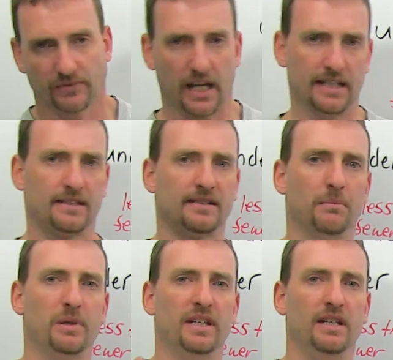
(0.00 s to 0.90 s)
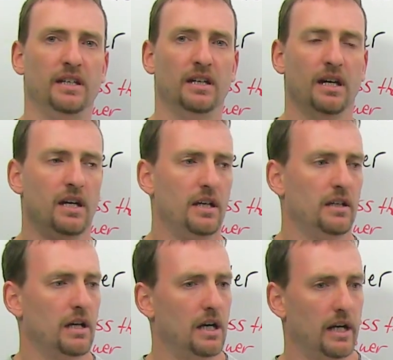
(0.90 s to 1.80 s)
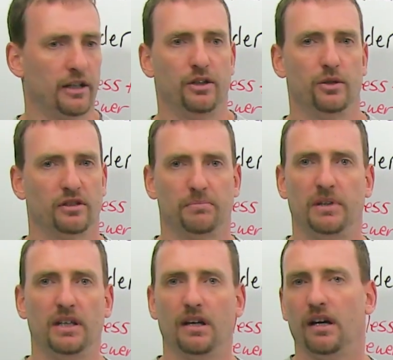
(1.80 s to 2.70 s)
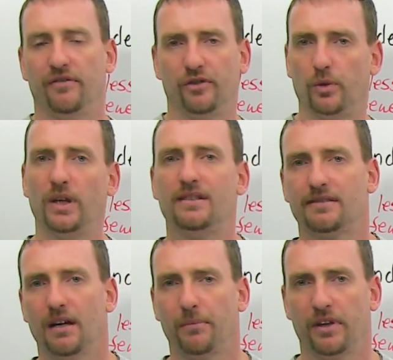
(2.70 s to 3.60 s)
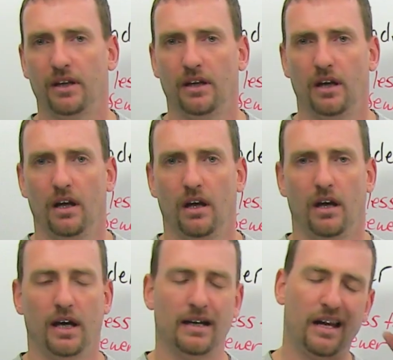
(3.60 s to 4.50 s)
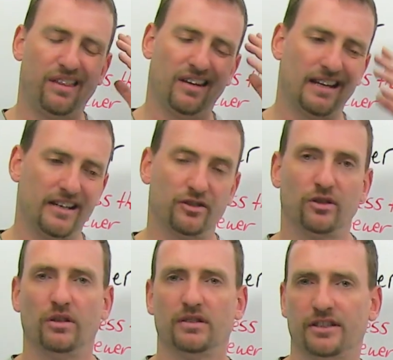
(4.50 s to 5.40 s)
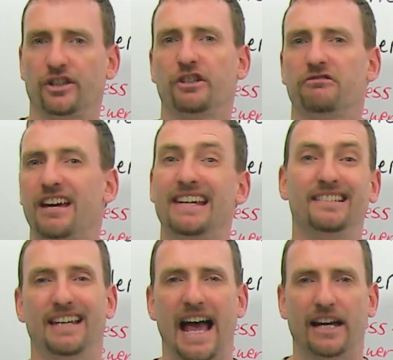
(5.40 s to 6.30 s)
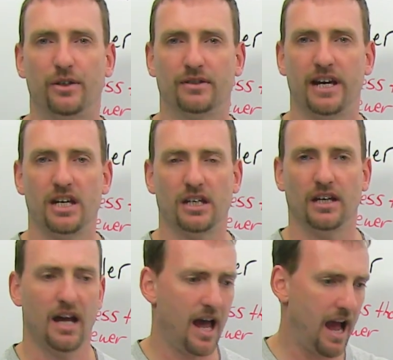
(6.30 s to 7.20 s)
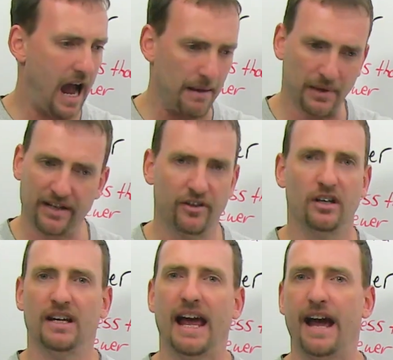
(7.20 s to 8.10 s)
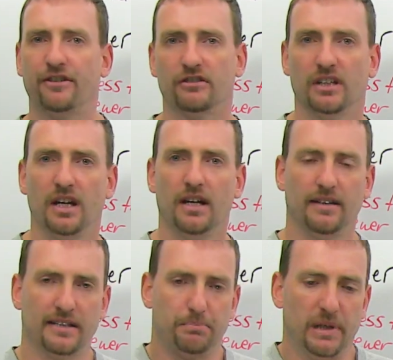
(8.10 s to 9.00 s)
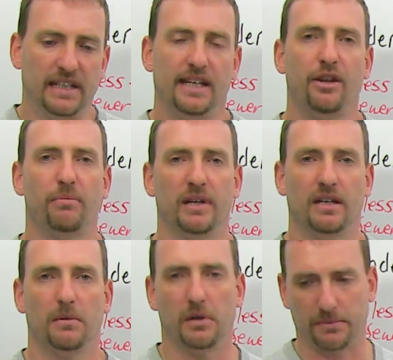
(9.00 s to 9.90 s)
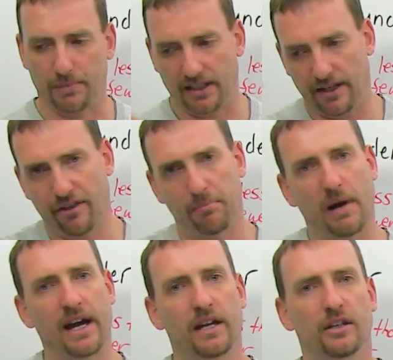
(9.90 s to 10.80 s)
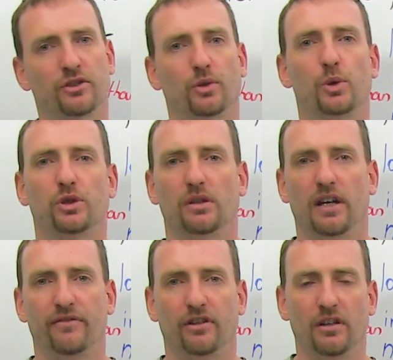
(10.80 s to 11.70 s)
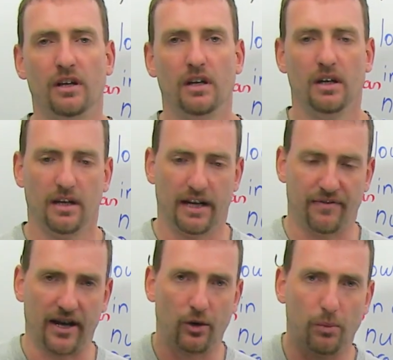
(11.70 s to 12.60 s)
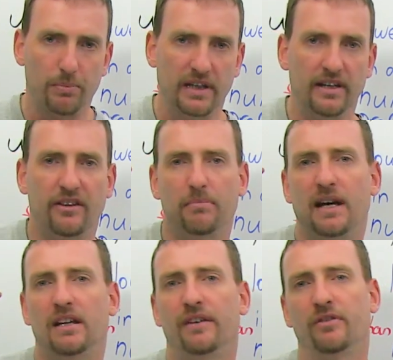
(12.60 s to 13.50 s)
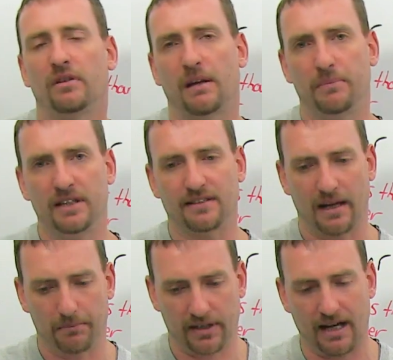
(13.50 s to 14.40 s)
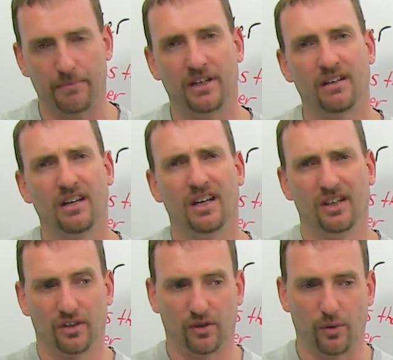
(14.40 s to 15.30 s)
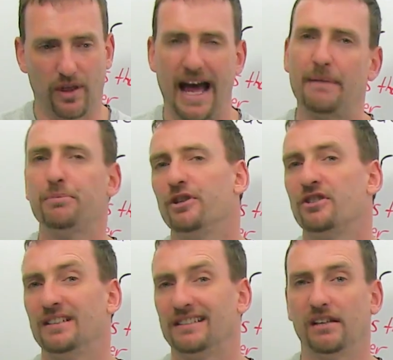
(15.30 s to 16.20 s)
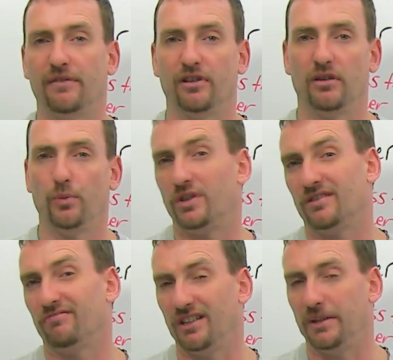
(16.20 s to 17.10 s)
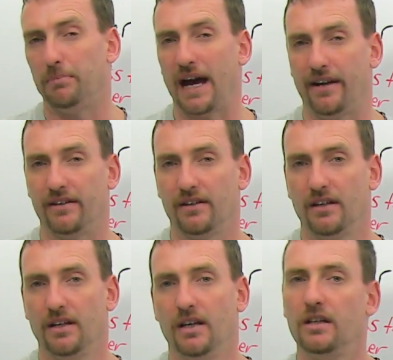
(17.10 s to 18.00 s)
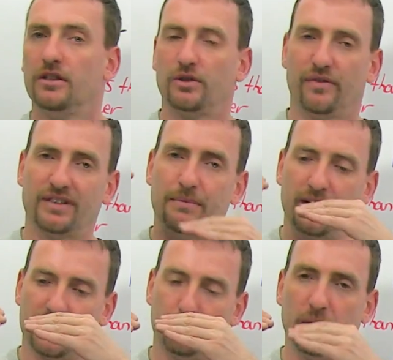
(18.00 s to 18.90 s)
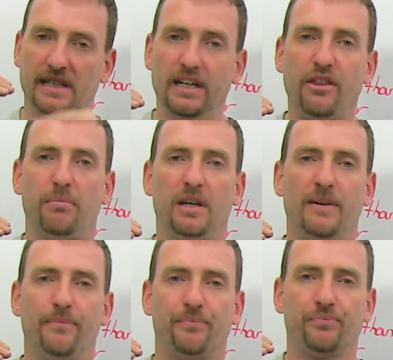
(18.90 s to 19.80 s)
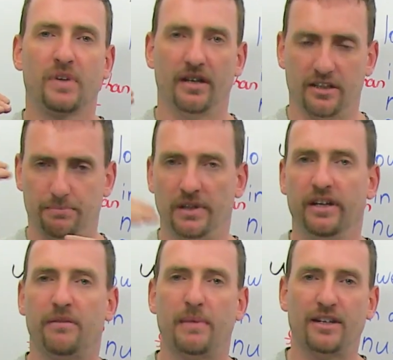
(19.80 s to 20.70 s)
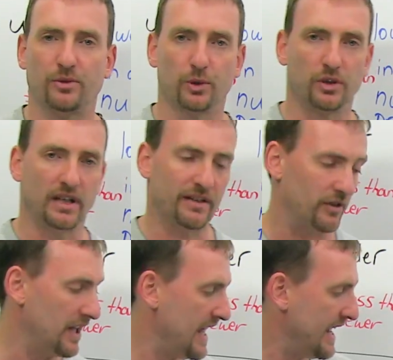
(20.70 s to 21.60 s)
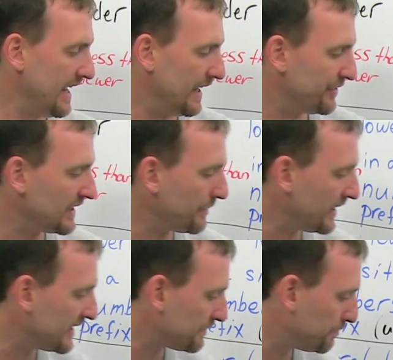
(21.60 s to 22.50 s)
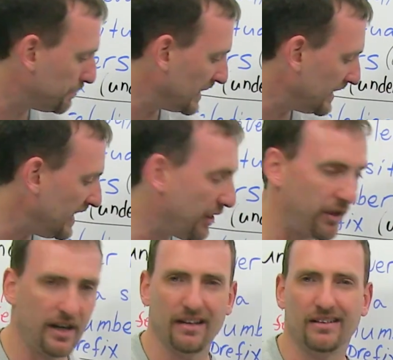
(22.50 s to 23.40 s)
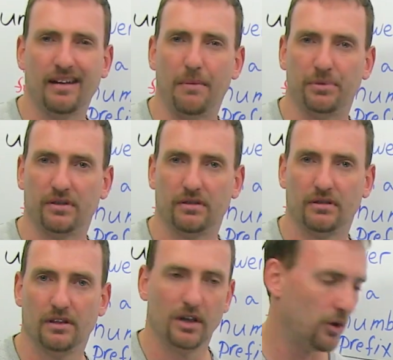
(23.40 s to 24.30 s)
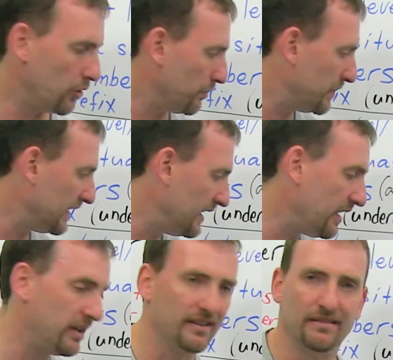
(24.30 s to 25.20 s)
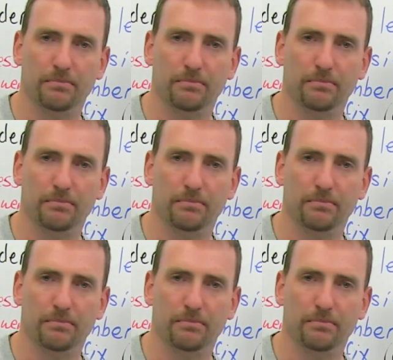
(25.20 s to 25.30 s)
and somebody accuses me of doing something, and I think that is such a crazy accusation, I'm not even going to answer. That's beneath me. It's beneath my social level. If I go beneath my level, that means I'm coming to that person's level, which is really bad. So if something is beneath me, it is beneath my social level. If something is beneath contempt or beneath